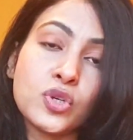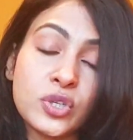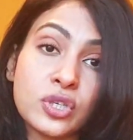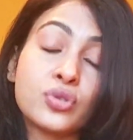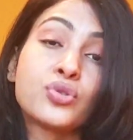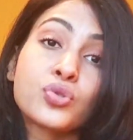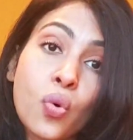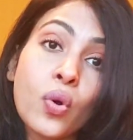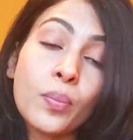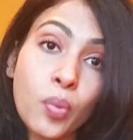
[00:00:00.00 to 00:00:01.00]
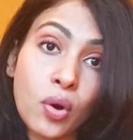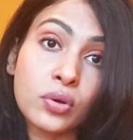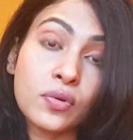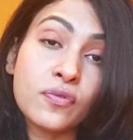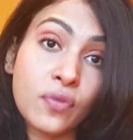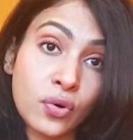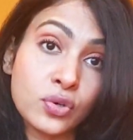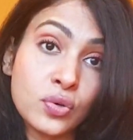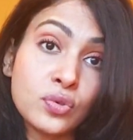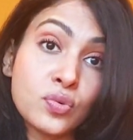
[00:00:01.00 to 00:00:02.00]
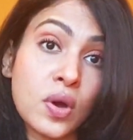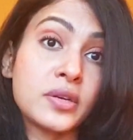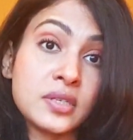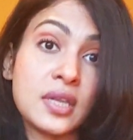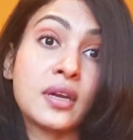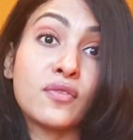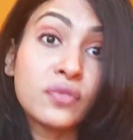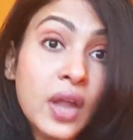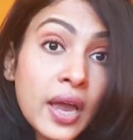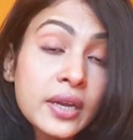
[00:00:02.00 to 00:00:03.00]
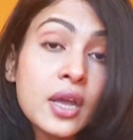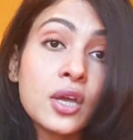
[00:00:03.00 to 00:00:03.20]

which is so important for you to undertake a flight,